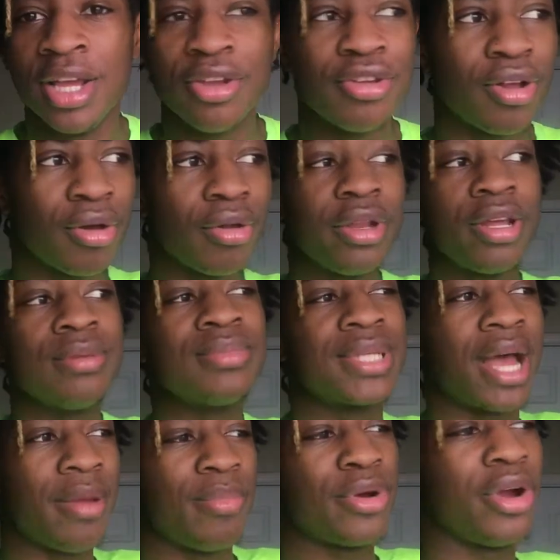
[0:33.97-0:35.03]
You know, them
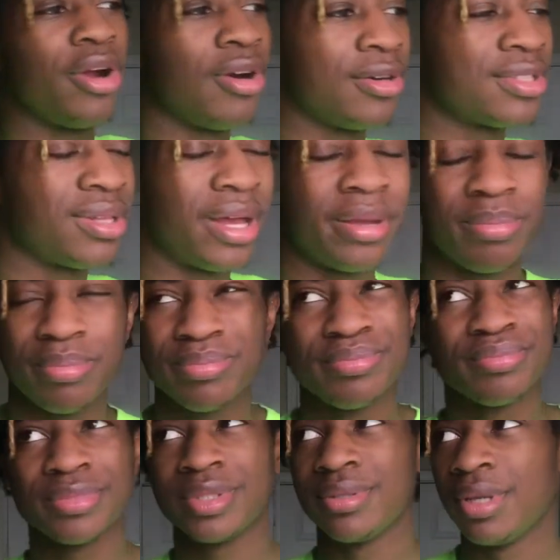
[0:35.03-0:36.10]
type of girls, like
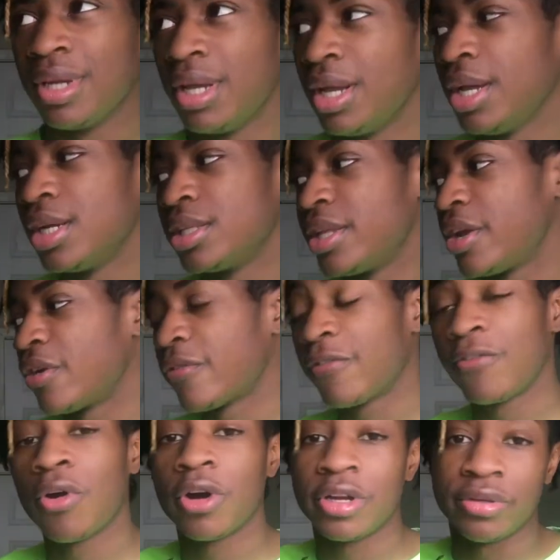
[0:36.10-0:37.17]
they're
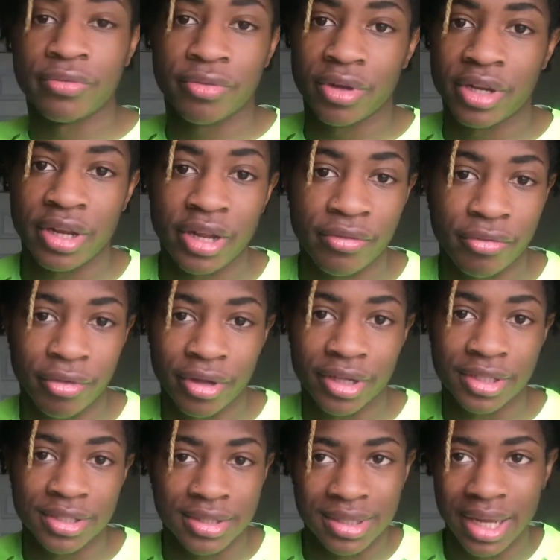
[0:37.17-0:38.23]
fart in front of their
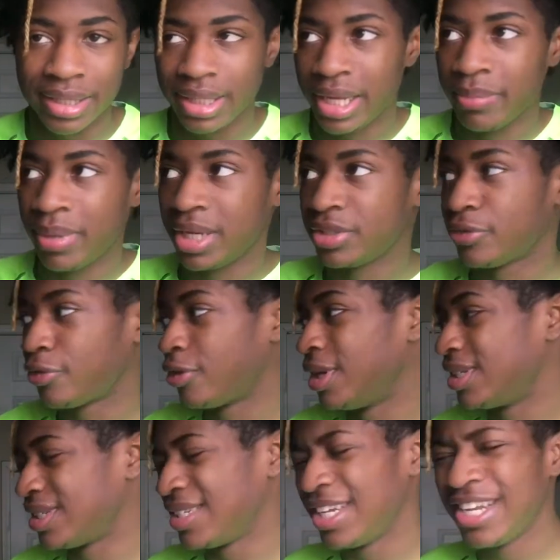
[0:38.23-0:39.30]
friends, like they best
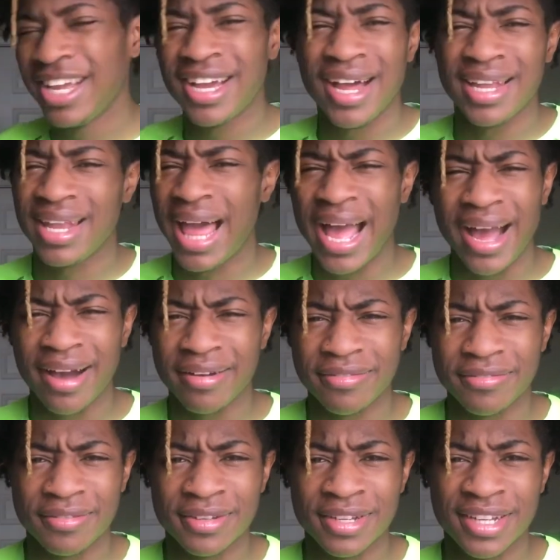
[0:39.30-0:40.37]
friends, and then they'll
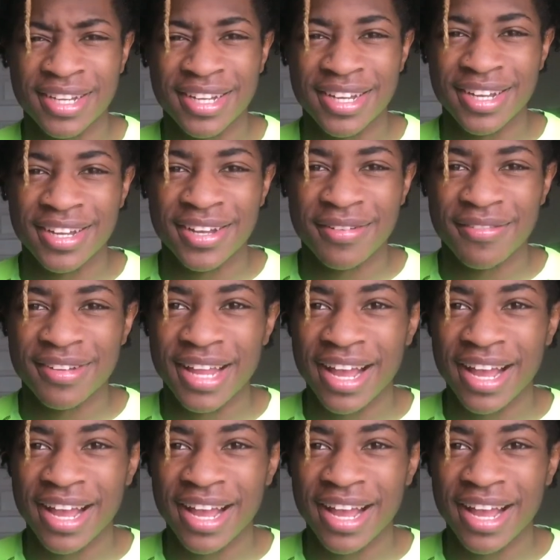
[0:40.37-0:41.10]
laugh. Be